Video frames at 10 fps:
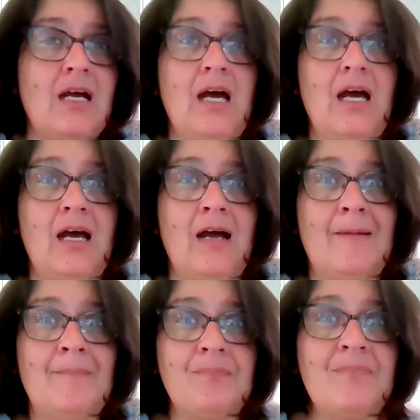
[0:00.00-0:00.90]

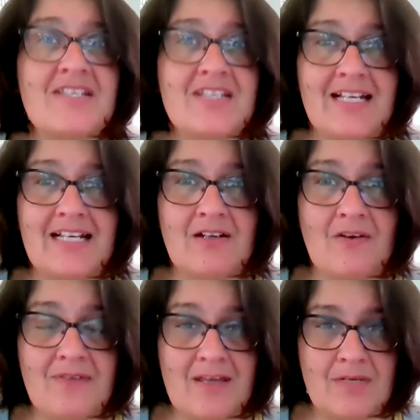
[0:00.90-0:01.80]
masculine or
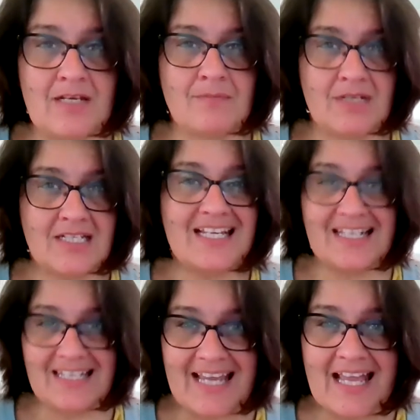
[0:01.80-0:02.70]
feminine, but in
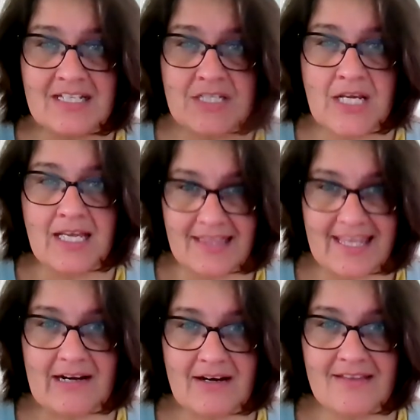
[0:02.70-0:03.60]
the end they
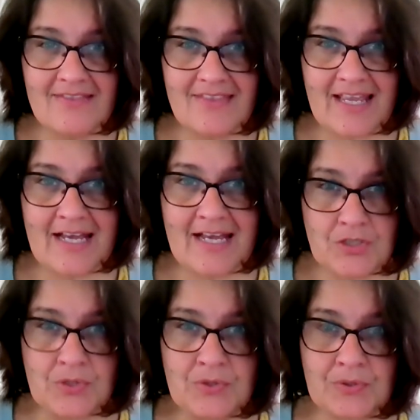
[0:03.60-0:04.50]
are there
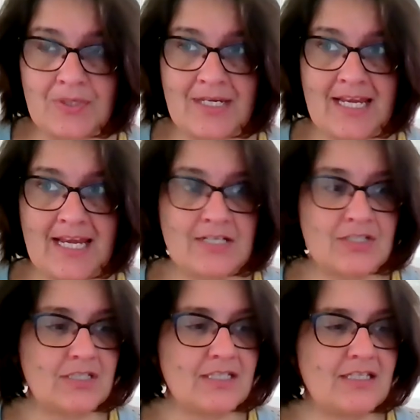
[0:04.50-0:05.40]
to create.
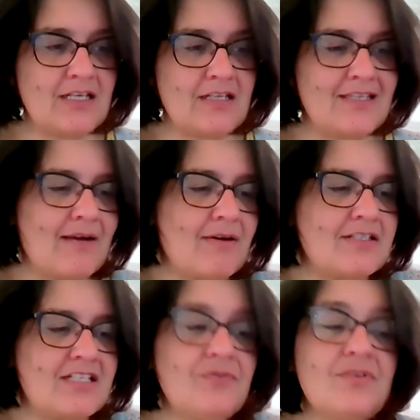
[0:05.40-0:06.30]
There are
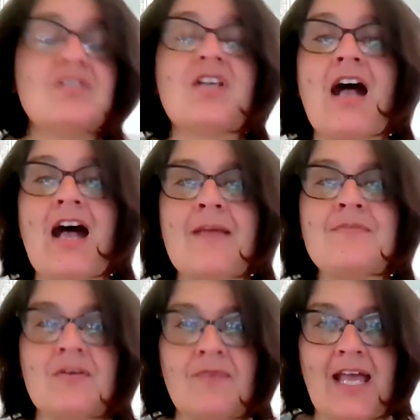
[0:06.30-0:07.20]
different types
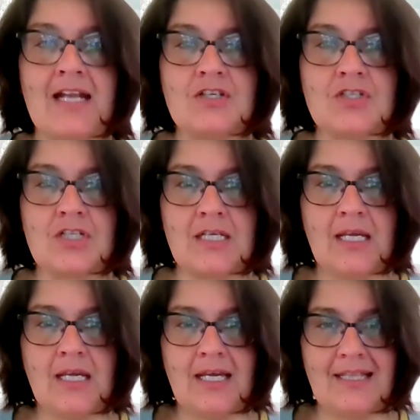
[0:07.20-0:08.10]
of energy
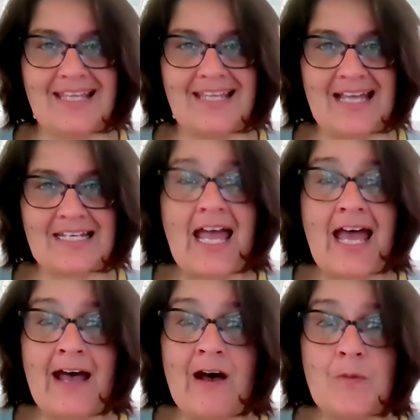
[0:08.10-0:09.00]
that
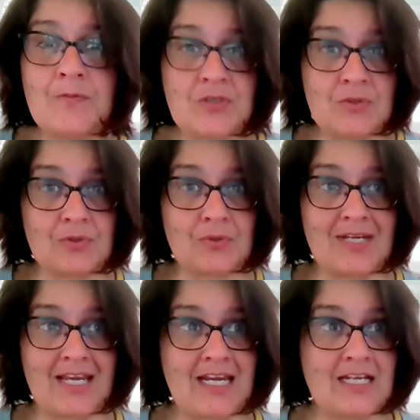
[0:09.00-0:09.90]
help to
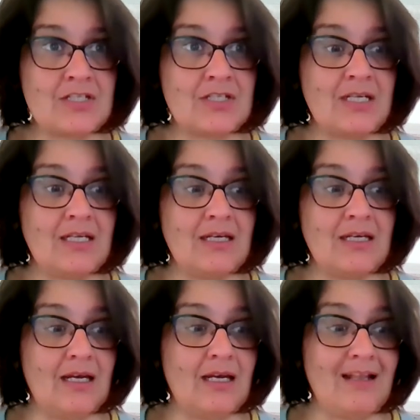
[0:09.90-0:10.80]
create
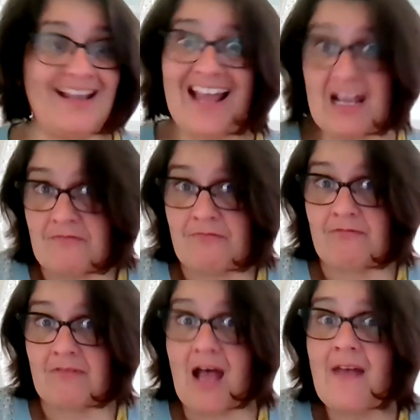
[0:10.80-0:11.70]
life
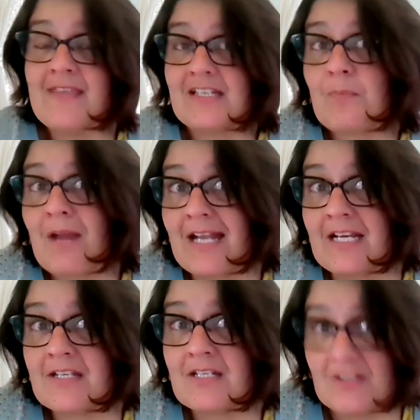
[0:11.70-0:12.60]
on this
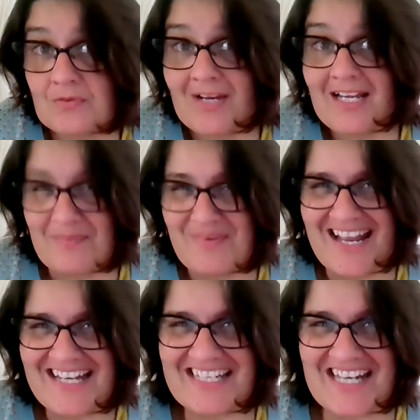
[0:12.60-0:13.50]
planet. It's really a
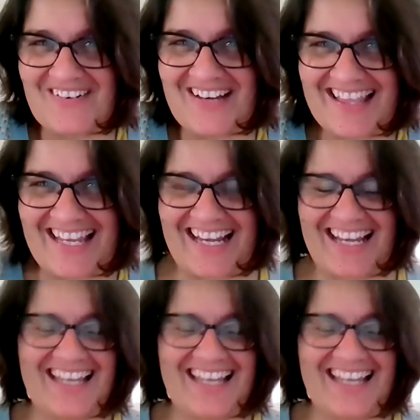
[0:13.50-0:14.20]
planetary thing.